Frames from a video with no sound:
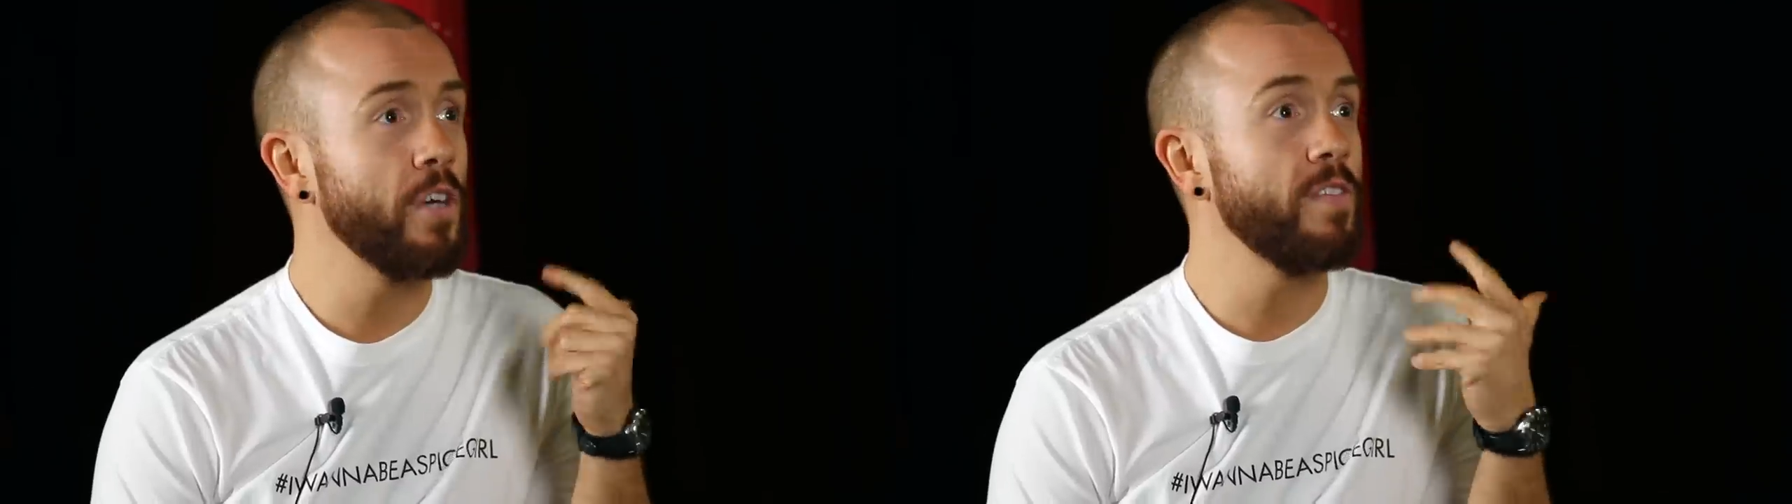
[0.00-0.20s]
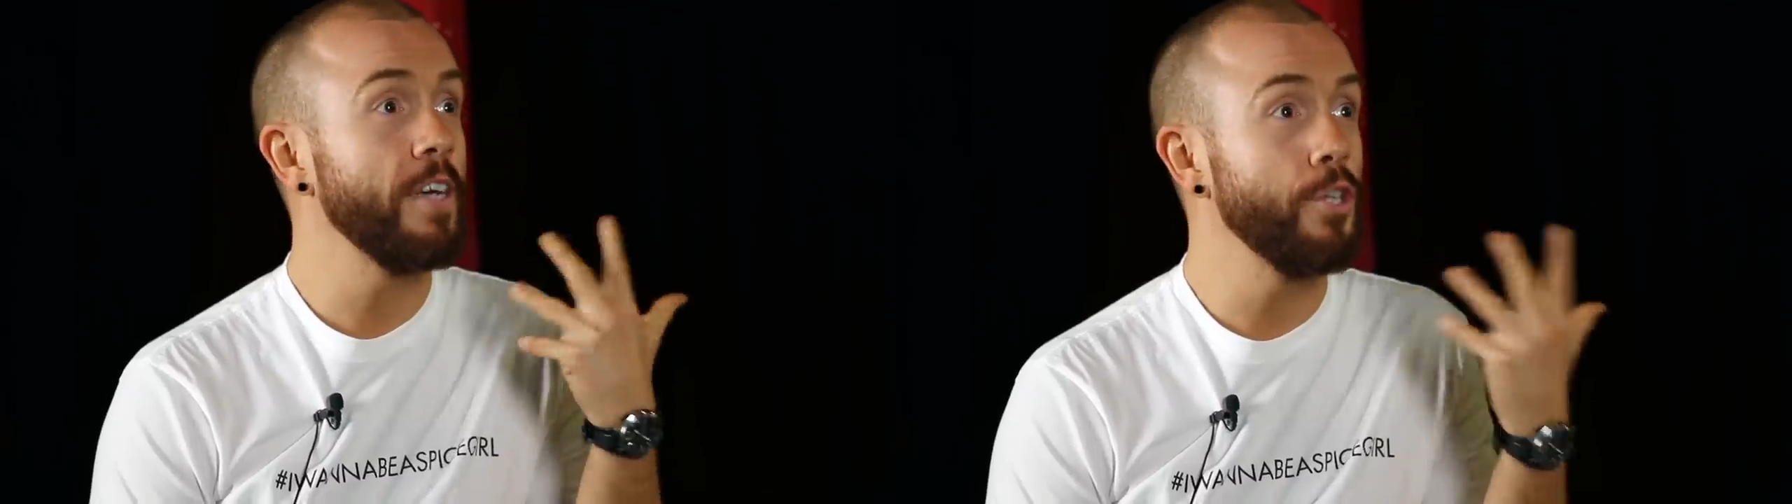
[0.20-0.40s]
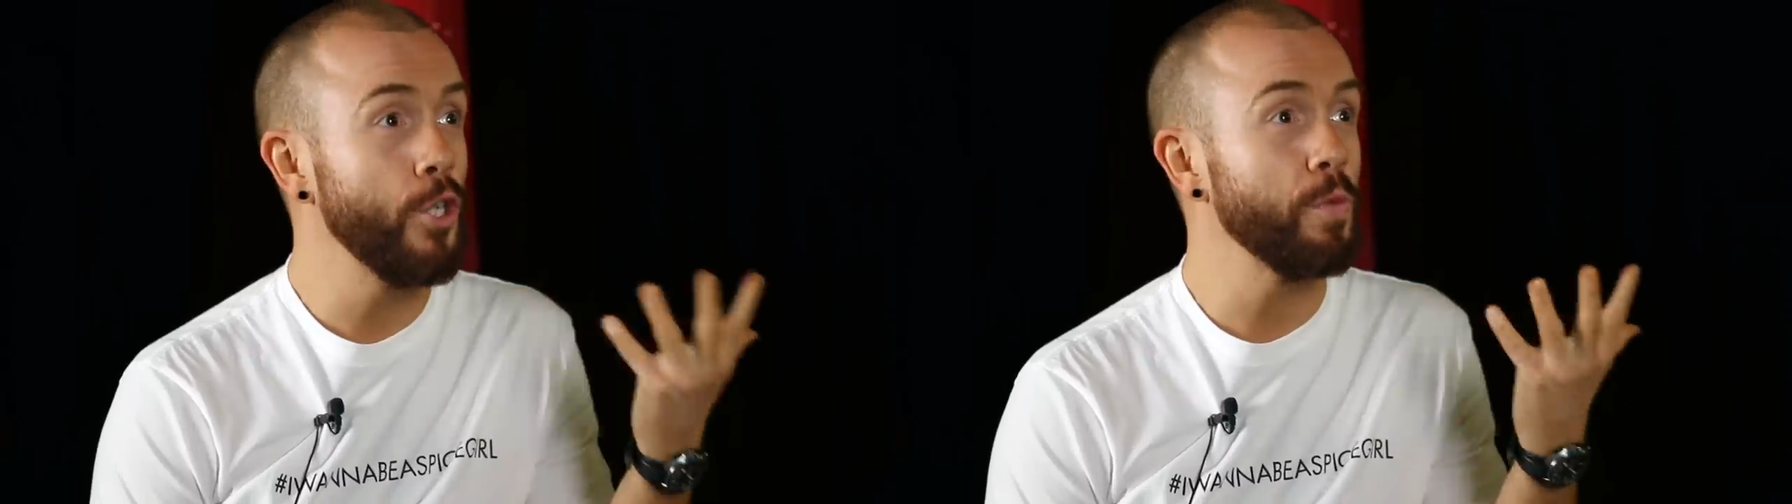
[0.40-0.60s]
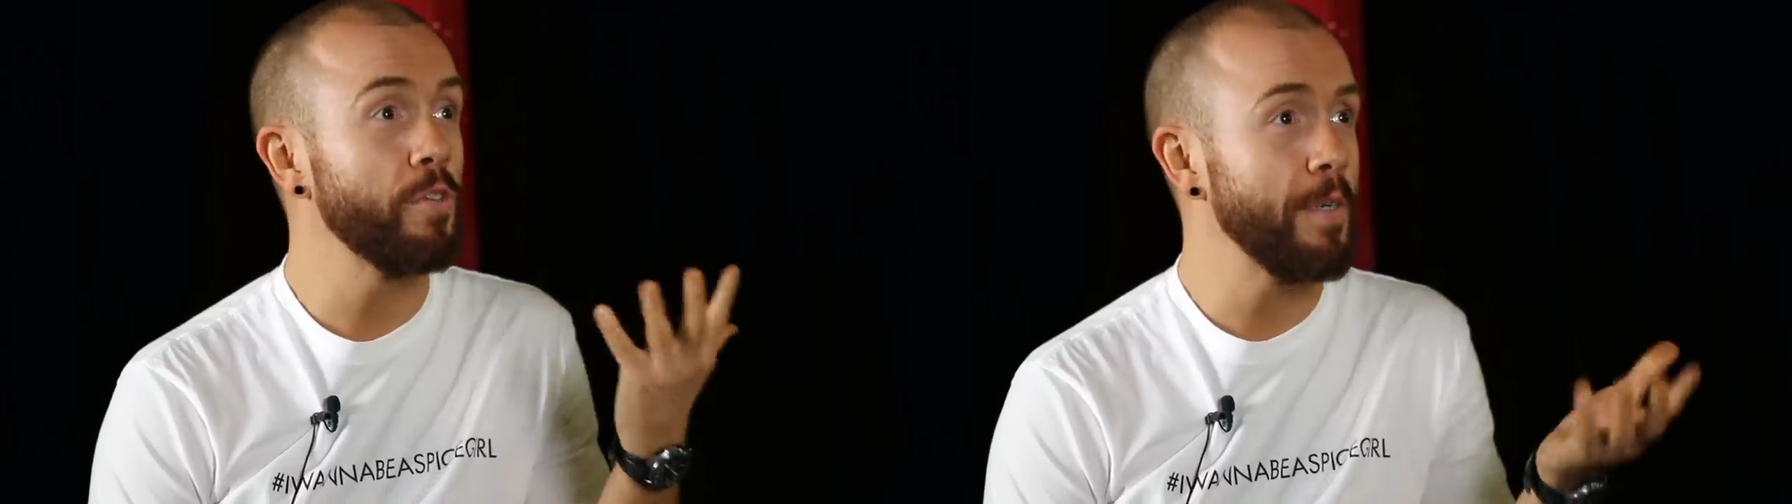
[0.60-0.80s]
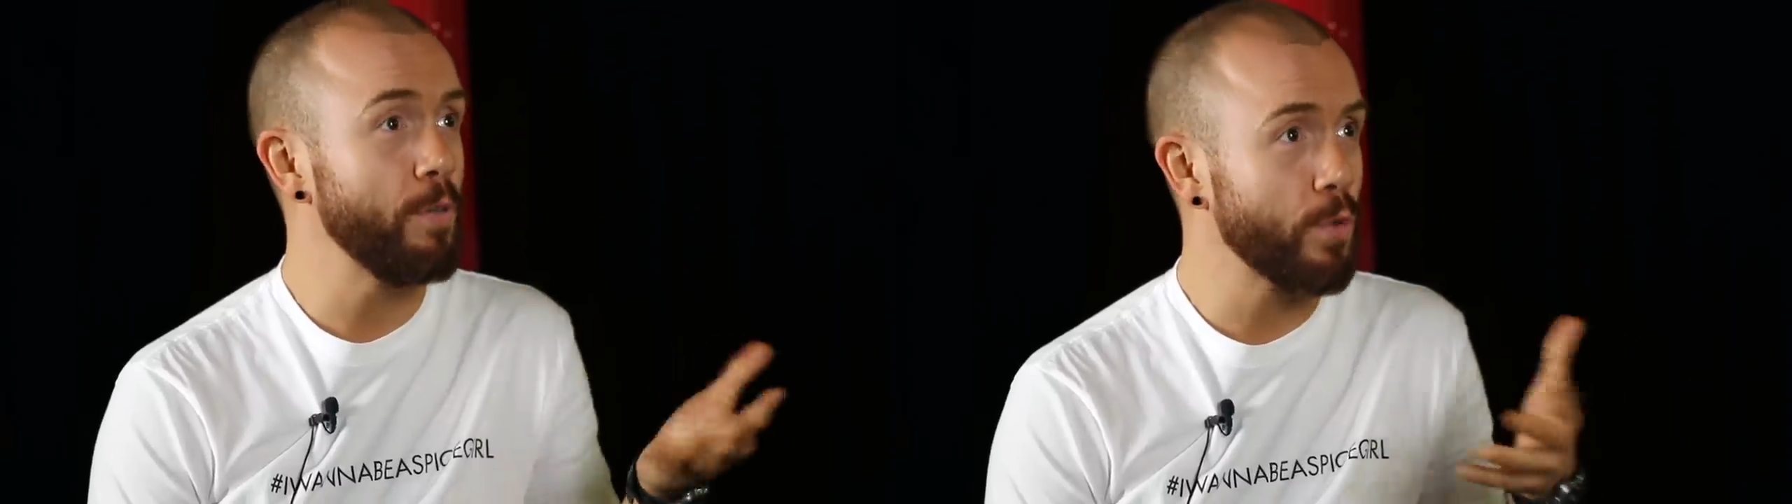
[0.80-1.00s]
because I knew it
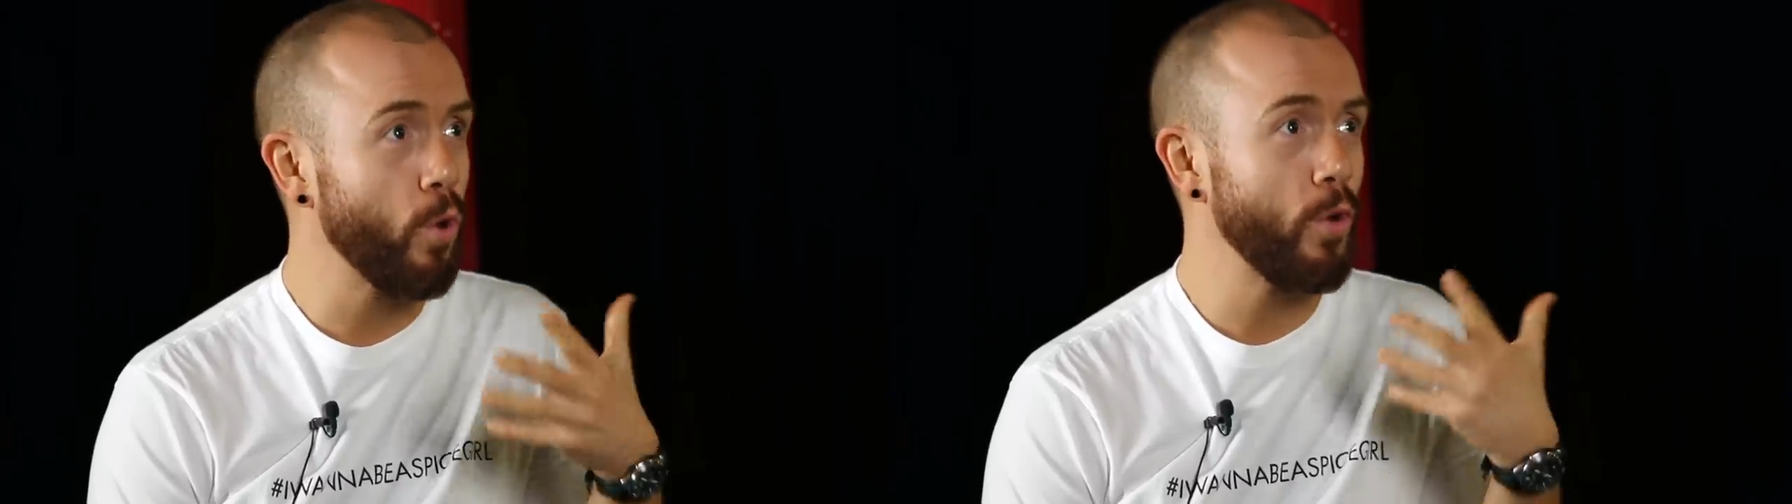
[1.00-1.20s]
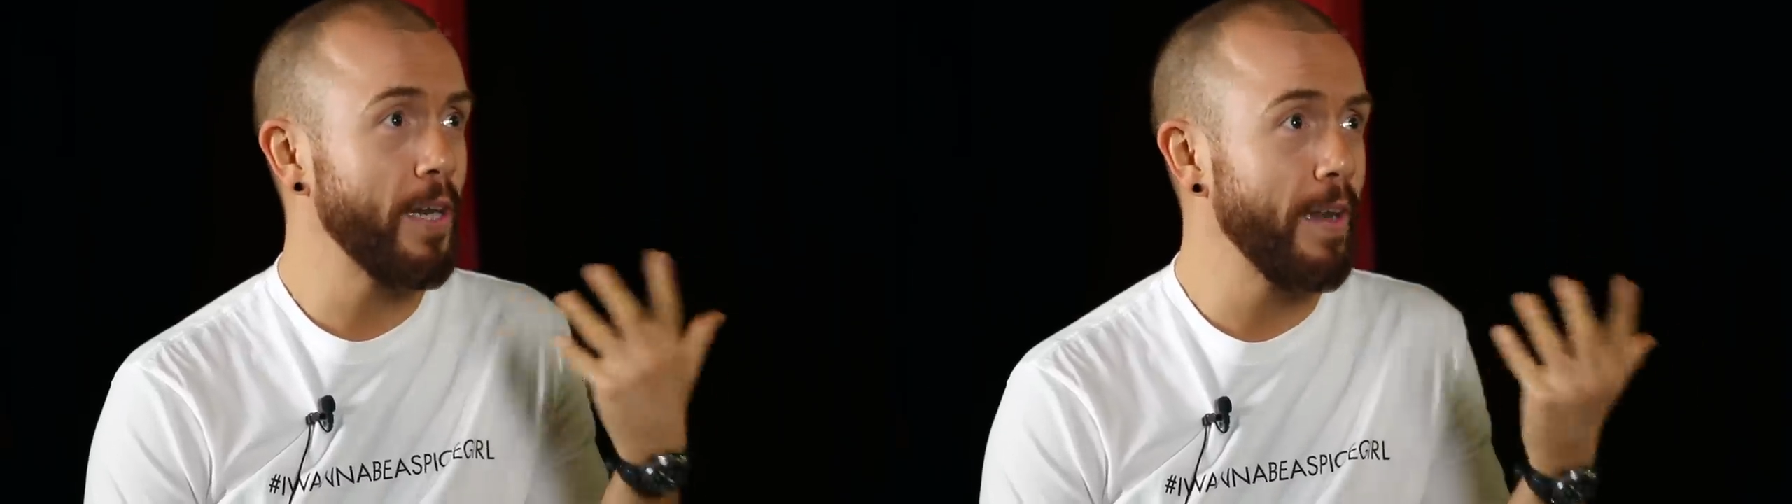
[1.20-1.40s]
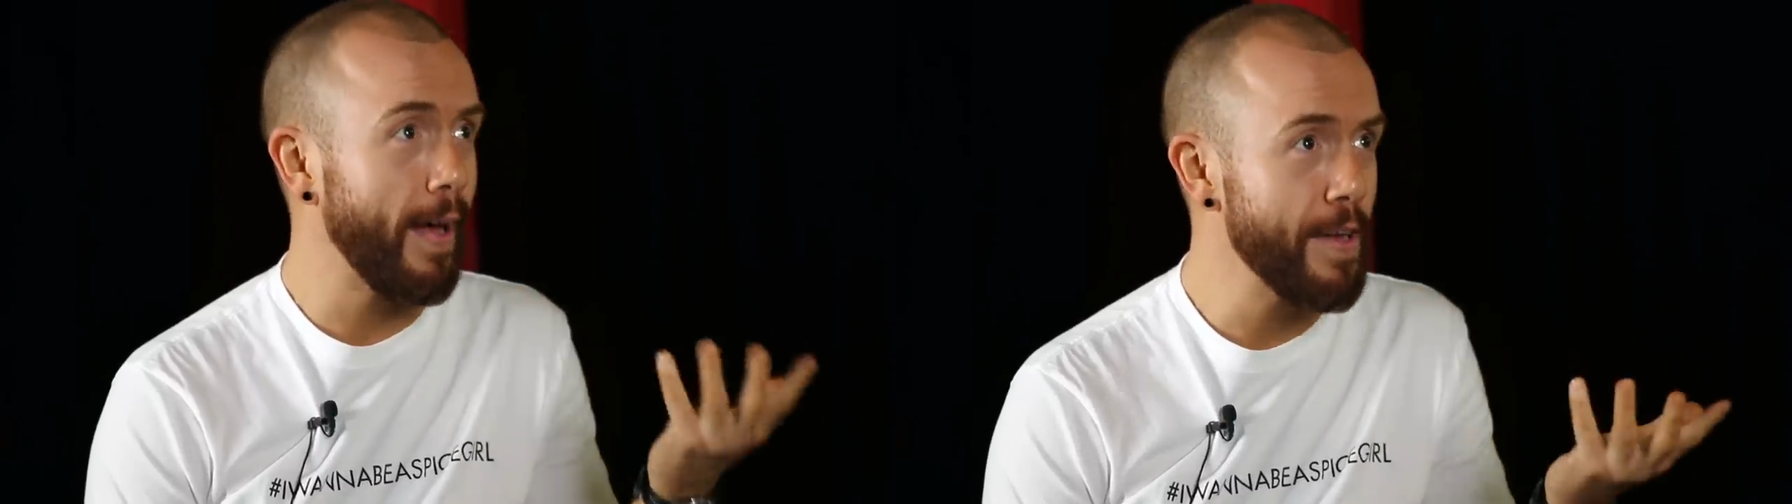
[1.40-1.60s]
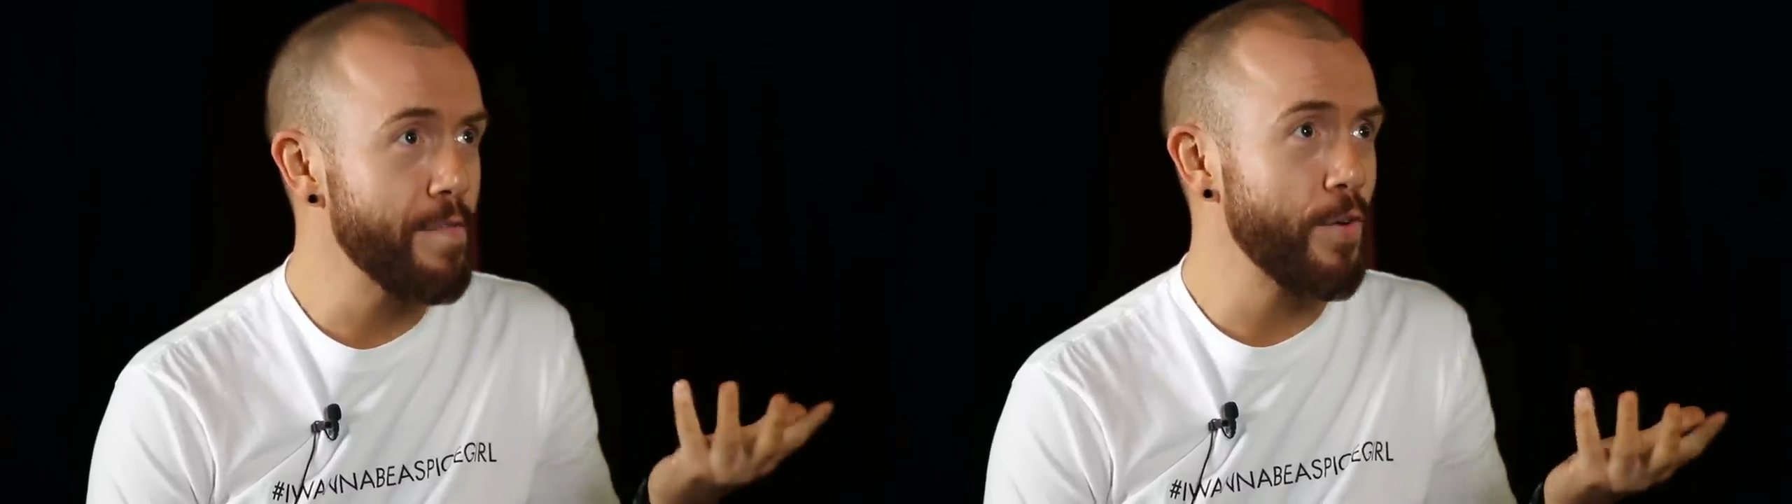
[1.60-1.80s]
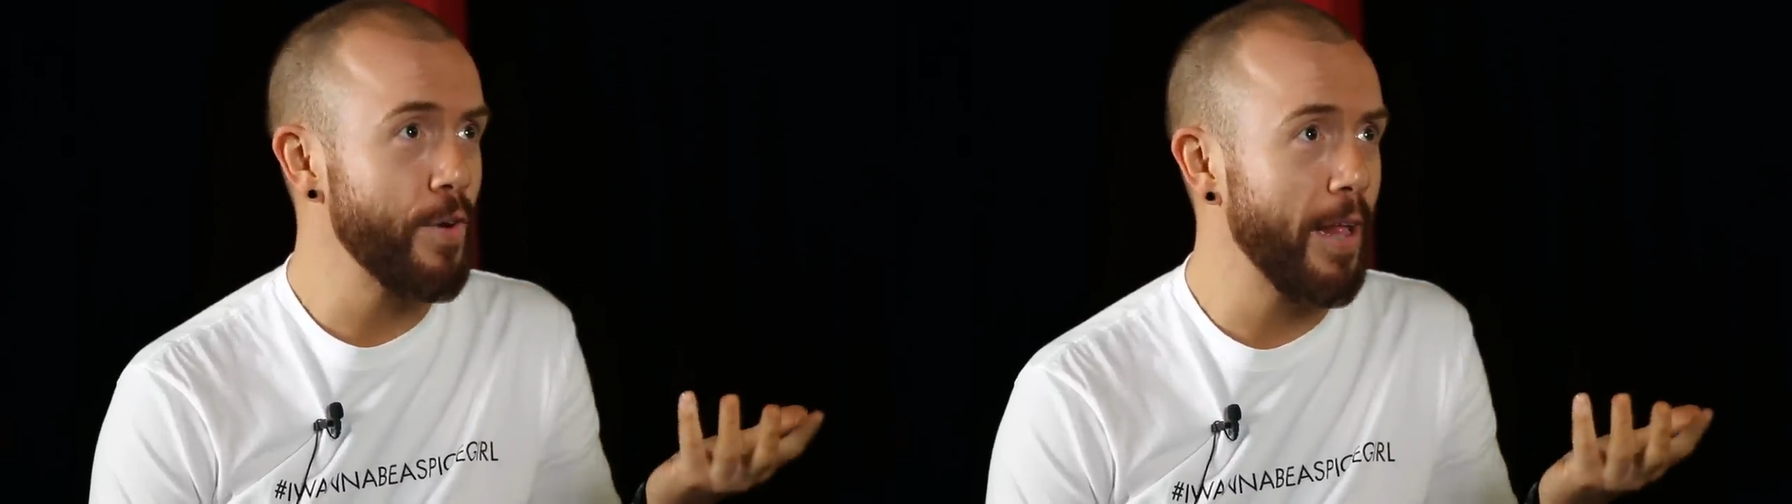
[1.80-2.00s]
was being recorded
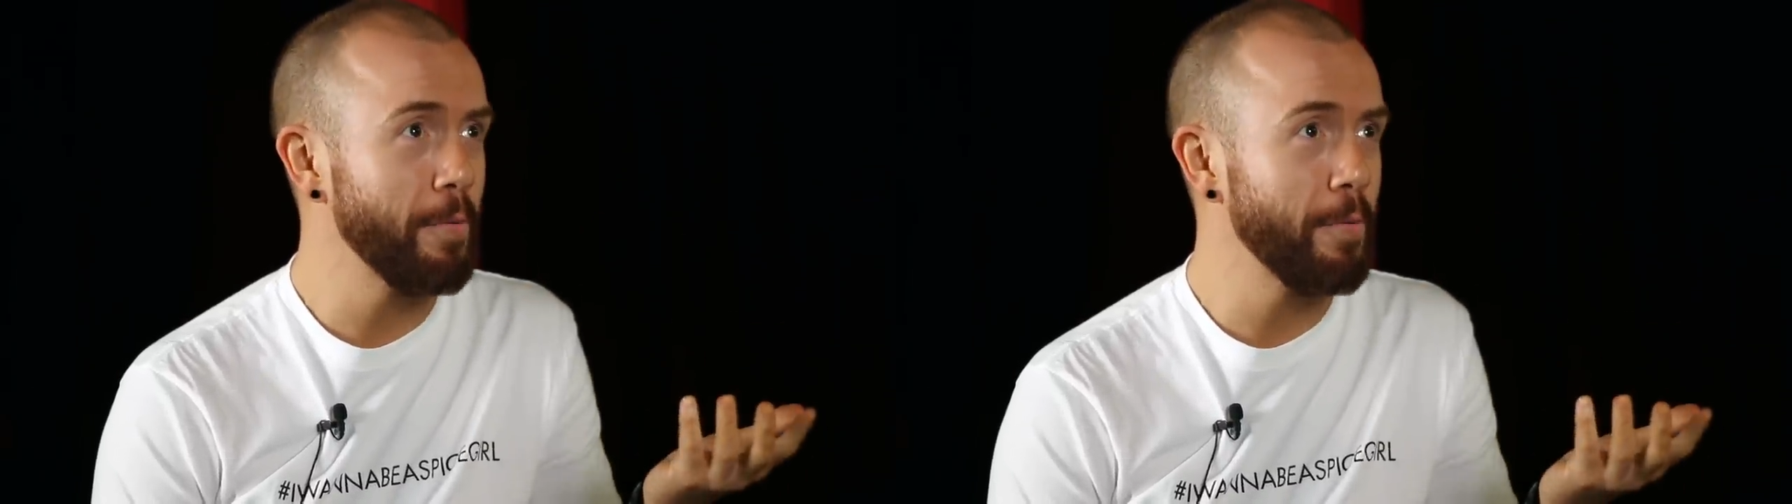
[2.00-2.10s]
live for an